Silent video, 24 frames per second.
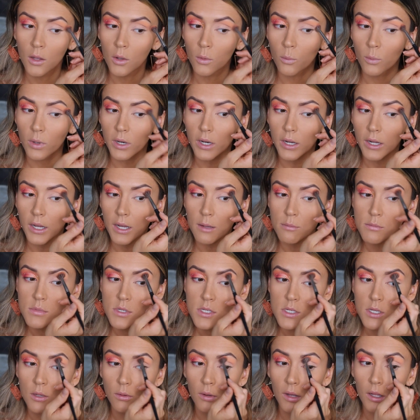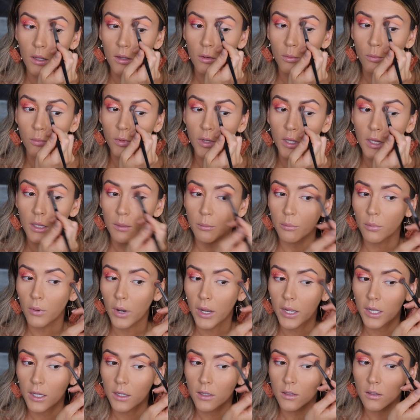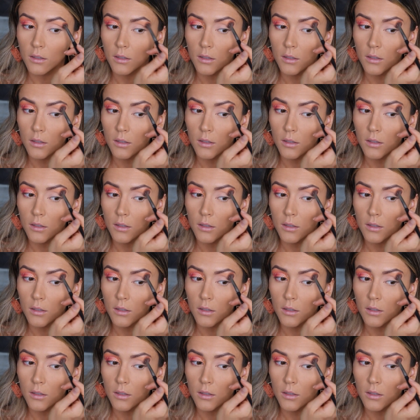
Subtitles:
When it comes to like really bright